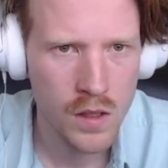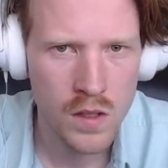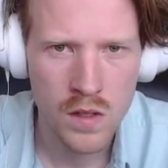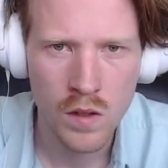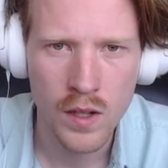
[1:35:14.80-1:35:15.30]

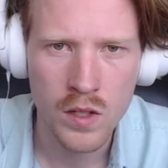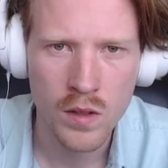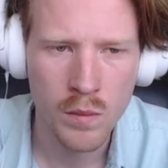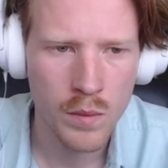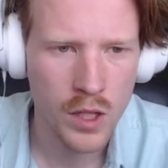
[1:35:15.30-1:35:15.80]
So I
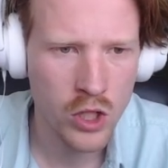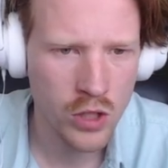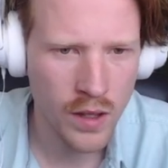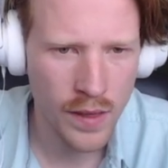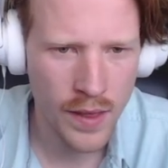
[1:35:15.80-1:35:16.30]
just want to make
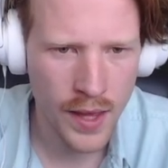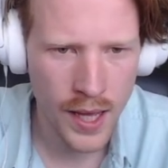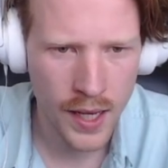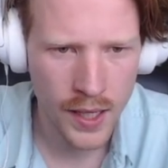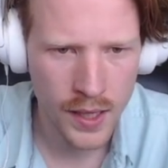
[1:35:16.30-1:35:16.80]
sure that
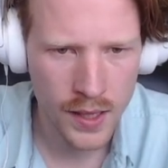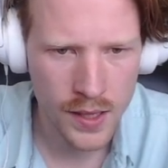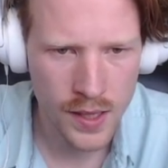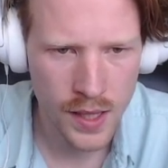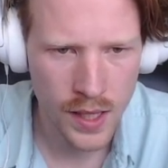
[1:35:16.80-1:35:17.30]
that
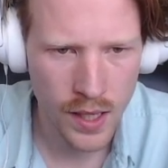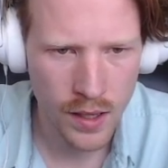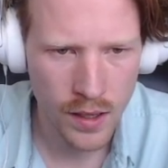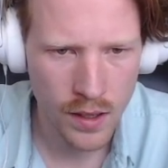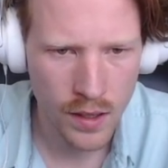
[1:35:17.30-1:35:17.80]
is
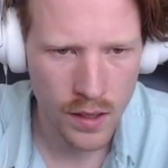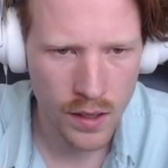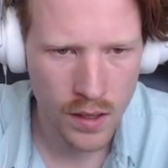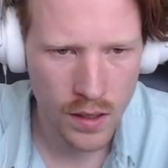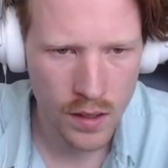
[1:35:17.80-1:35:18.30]
there.
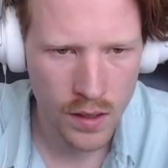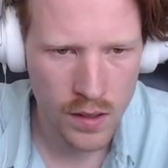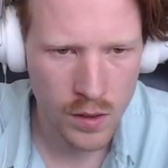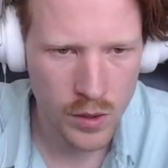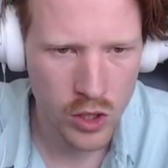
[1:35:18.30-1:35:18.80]

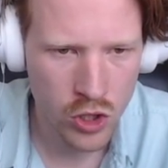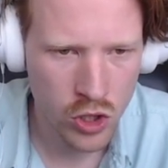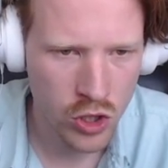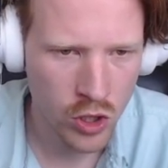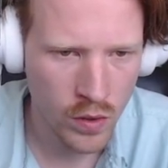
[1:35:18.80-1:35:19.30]
This will be
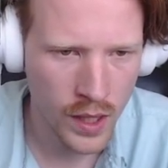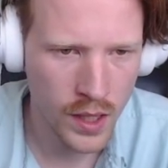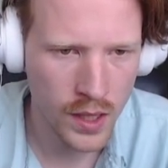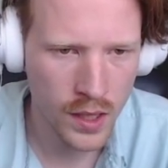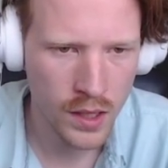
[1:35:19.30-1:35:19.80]
show
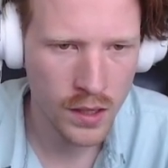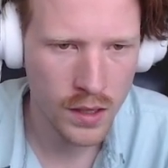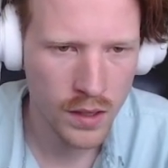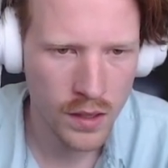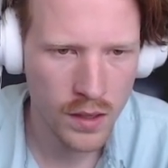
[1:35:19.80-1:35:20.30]
ID.
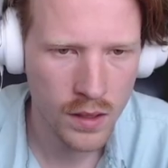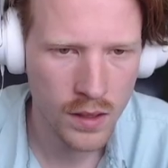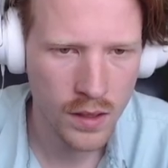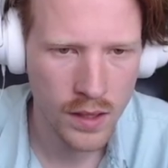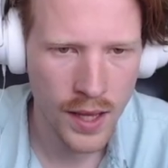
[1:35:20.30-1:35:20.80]

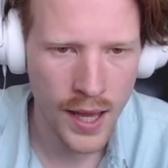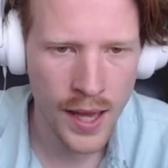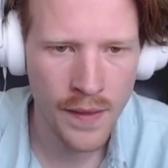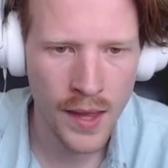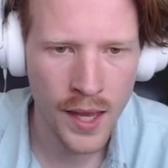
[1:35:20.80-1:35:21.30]

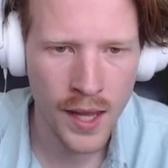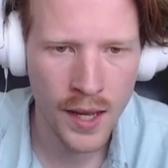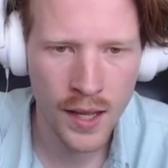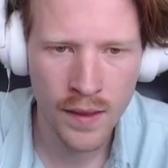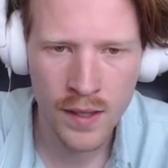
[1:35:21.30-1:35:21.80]
And
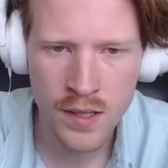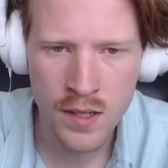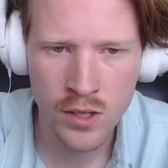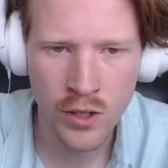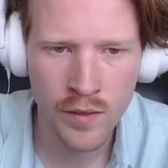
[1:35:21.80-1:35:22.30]
then this
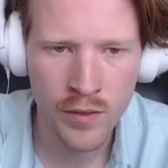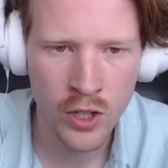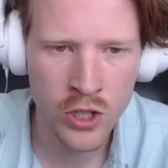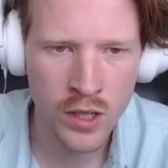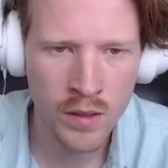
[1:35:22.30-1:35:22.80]
is a great
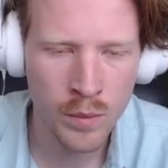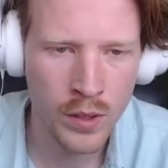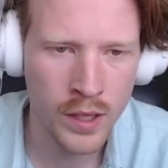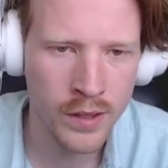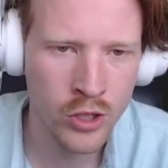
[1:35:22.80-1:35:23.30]
function,
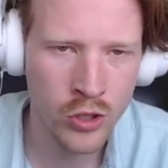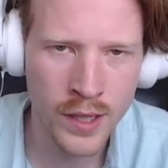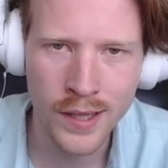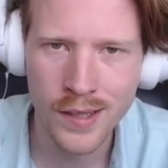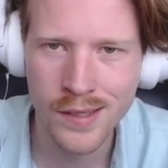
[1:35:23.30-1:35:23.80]
but the
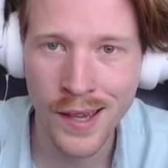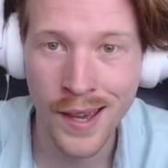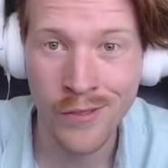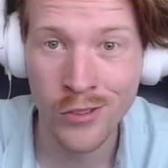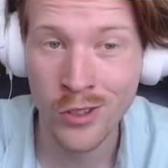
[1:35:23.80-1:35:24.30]
trick is you
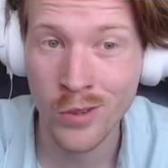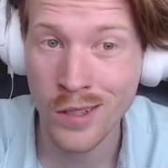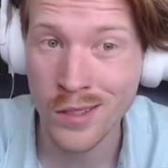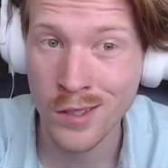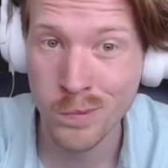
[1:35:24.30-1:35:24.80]
have to
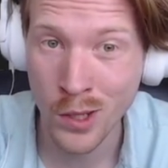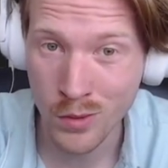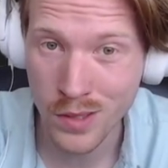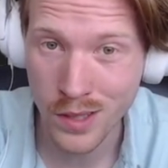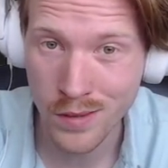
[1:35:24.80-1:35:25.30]

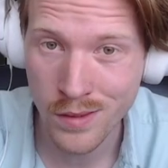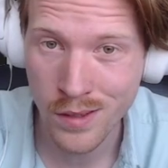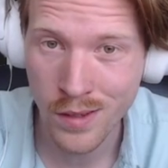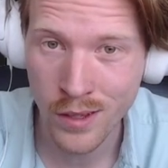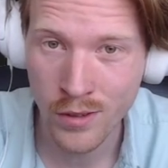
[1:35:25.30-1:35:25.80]
expose it
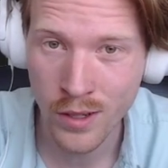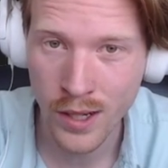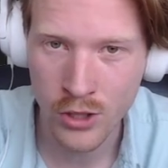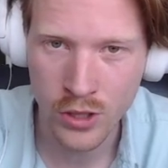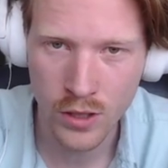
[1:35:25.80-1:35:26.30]
so that you
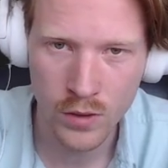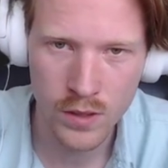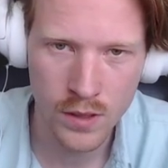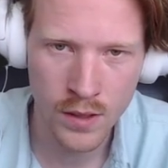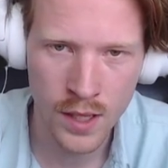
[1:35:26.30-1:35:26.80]
can actually
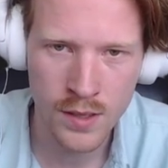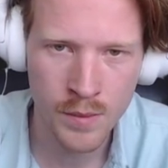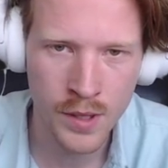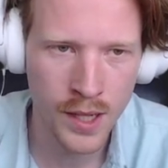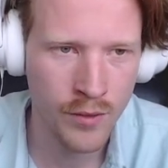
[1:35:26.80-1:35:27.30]
use it. That's
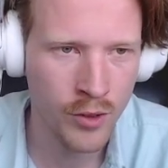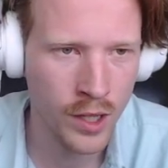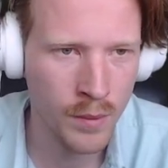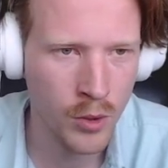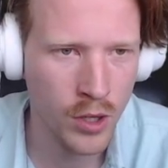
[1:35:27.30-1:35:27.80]
something I
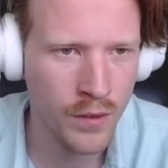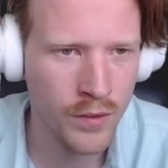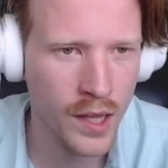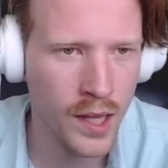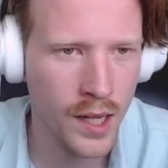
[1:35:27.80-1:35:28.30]
forget more
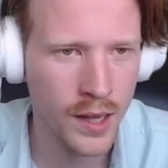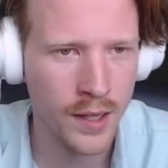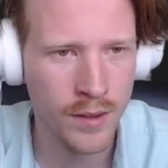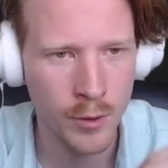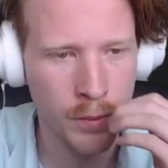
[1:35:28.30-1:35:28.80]
often than I'd
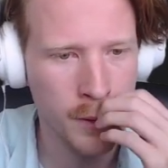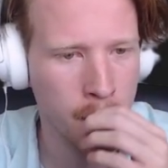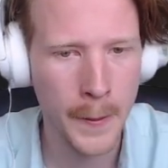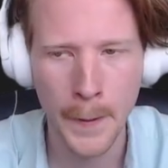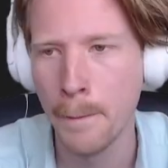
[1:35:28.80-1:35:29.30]
like to admit.
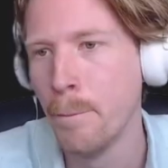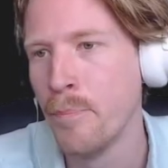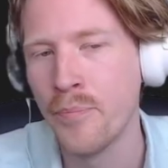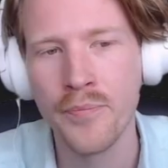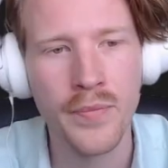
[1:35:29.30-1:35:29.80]

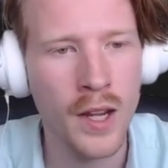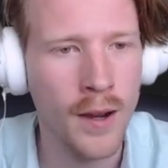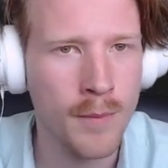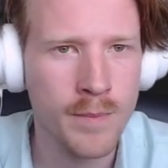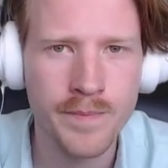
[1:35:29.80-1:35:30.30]
All
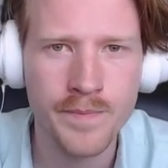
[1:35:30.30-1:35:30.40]
right.